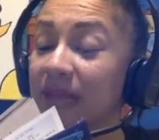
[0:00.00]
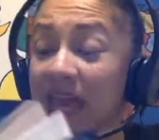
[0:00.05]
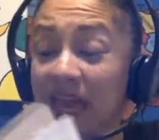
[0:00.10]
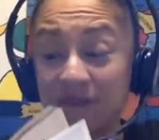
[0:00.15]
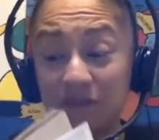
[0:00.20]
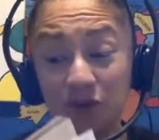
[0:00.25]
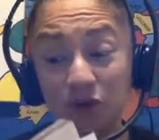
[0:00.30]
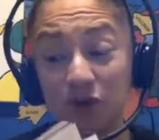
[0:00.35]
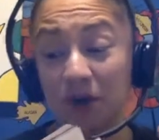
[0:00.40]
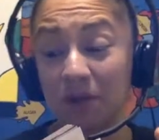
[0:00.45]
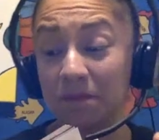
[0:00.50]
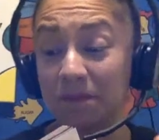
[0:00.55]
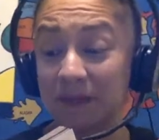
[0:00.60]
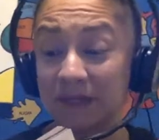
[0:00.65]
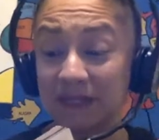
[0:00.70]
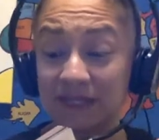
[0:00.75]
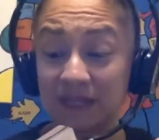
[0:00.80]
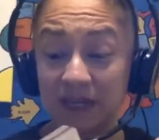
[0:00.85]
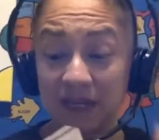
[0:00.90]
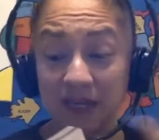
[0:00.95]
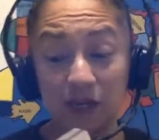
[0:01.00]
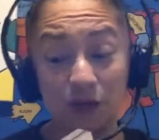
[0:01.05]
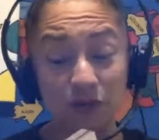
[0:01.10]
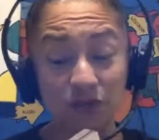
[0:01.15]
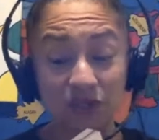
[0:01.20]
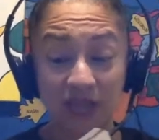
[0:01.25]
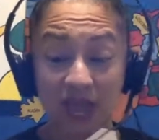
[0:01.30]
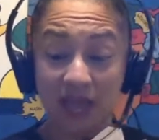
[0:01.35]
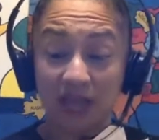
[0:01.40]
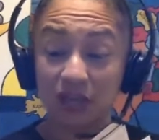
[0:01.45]
If you're on pins and
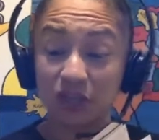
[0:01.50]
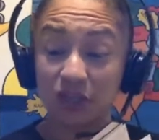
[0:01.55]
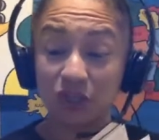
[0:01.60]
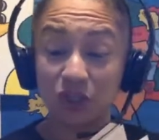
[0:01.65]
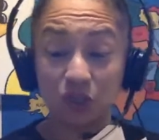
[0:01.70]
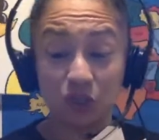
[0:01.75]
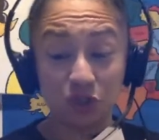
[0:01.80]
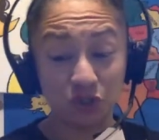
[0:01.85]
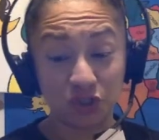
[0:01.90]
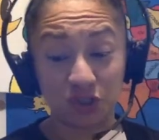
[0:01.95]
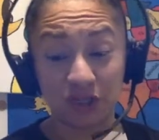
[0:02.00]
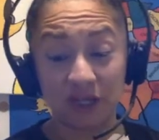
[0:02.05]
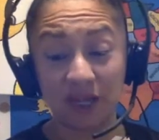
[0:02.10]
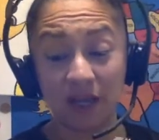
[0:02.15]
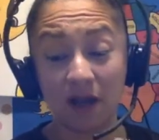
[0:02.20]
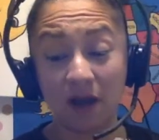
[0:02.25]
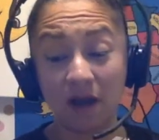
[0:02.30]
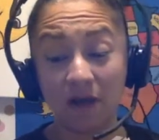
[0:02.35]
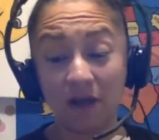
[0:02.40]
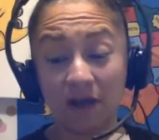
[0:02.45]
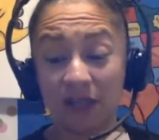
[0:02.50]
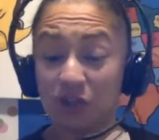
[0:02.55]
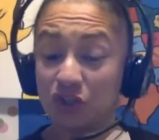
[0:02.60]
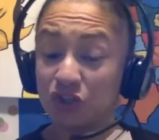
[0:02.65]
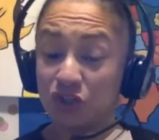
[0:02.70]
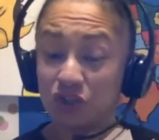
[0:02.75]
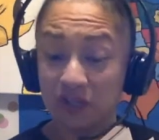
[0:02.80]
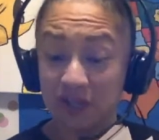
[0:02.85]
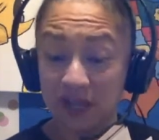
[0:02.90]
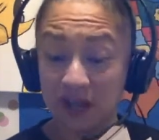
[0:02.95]
needles, you should get
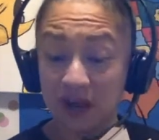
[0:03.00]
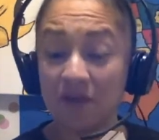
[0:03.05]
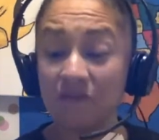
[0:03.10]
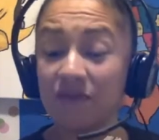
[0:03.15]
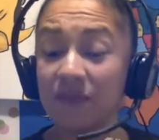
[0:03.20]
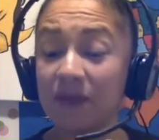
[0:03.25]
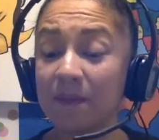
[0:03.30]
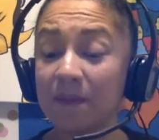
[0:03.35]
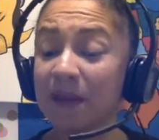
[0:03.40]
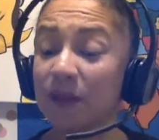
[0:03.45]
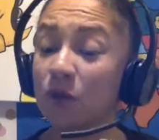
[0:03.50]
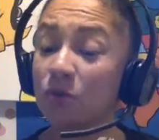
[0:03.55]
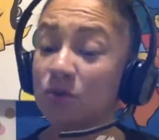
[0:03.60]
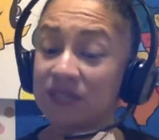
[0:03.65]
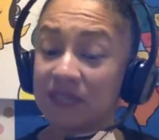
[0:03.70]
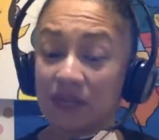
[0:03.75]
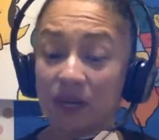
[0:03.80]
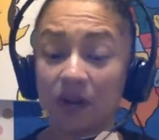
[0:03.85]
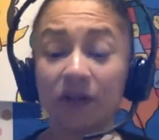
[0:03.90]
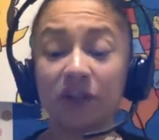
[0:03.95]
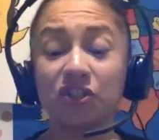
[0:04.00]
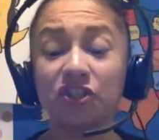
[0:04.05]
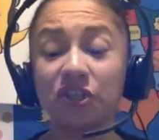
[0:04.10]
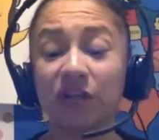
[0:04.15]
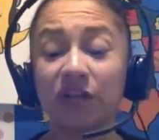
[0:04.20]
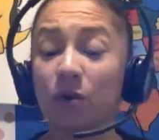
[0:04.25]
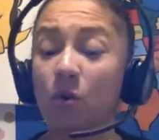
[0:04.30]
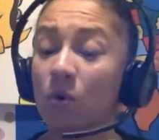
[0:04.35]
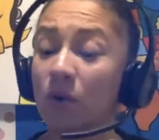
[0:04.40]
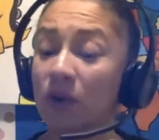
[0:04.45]
off them and go sit on a
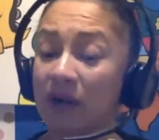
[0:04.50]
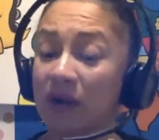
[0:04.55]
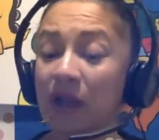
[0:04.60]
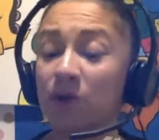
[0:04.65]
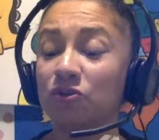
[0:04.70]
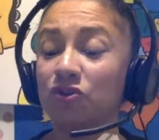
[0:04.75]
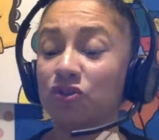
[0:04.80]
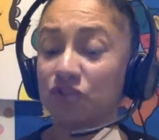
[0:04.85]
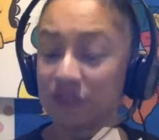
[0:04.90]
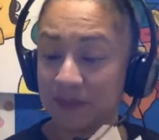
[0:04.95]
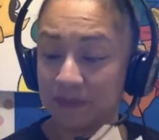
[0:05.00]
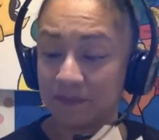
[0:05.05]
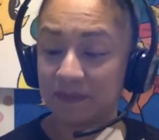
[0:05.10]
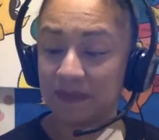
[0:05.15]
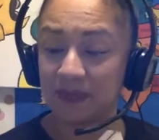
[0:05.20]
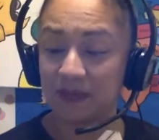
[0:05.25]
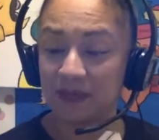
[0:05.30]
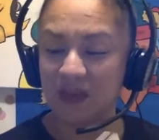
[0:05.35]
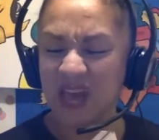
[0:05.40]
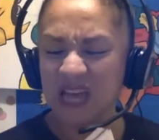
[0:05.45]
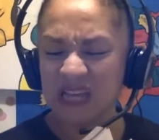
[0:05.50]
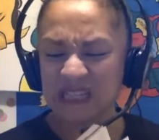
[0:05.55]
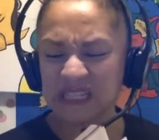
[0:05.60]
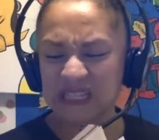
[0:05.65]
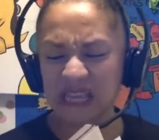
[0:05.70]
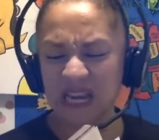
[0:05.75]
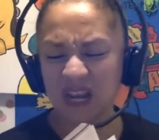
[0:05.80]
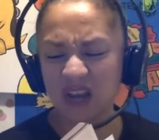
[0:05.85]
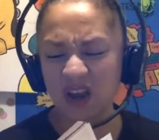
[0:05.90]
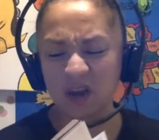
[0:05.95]
chair or a couch or something.
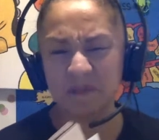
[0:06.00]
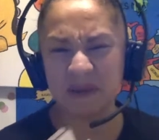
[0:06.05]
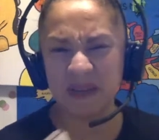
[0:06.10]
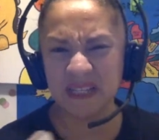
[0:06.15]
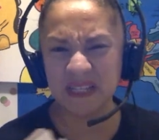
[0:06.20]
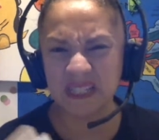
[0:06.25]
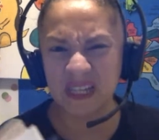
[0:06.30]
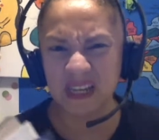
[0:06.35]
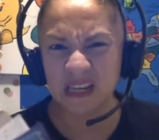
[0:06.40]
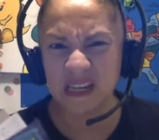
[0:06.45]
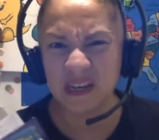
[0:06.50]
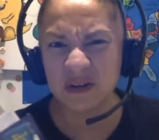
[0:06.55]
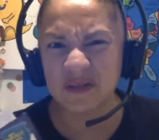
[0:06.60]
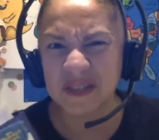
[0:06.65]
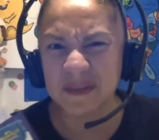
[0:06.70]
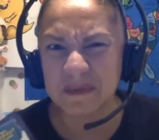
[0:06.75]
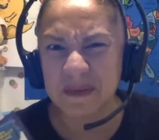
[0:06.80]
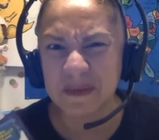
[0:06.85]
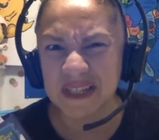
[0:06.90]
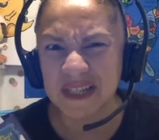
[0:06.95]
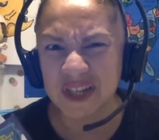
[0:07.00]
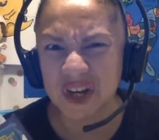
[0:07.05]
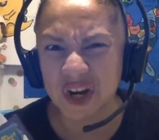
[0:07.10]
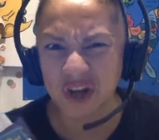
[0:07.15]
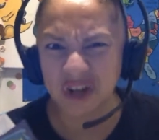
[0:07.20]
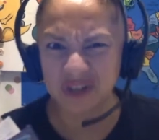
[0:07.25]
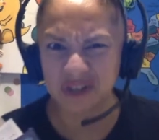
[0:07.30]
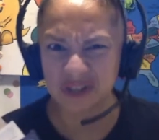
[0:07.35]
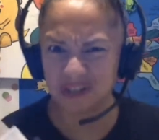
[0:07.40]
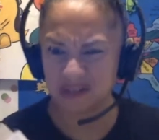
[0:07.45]
Sitting on pins and needles must
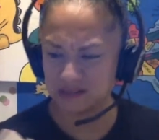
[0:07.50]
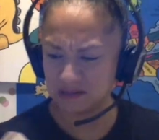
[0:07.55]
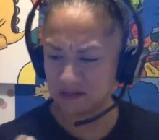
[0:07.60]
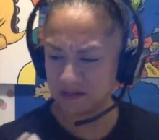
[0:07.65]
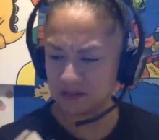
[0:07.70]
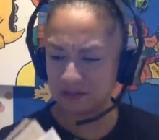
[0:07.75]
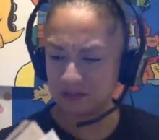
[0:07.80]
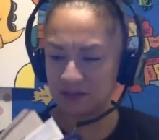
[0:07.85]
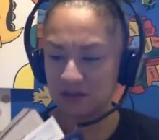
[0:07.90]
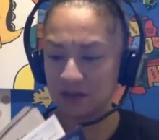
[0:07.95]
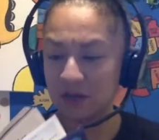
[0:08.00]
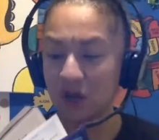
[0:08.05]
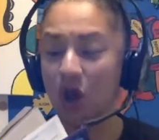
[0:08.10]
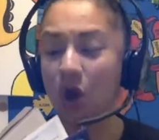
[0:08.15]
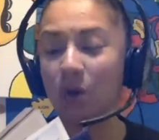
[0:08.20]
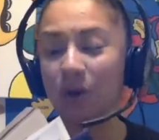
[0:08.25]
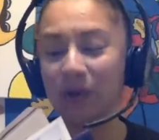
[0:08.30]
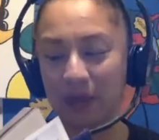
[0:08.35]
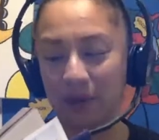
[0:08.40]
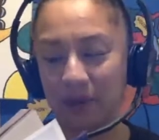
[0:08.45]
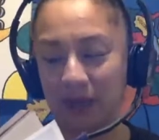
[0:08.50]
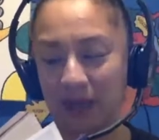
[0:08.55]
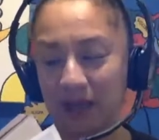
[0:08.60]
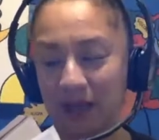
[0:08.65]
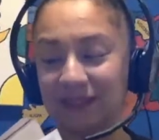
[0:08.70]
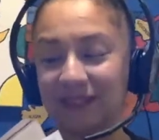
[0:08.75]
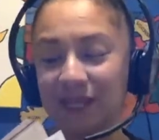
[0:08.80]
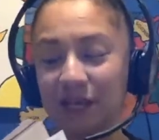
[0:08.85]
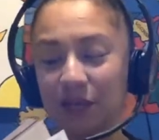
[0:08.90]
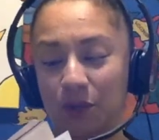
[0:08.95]
hurt. Okay, I'll
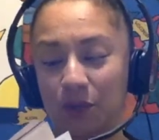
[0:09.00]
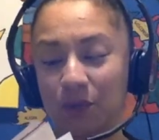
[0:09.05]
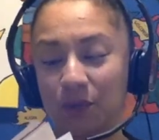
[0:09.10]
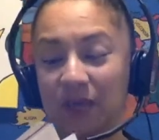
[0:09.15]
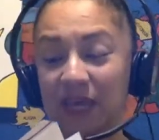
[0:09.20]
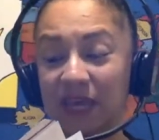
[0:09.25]
tell you.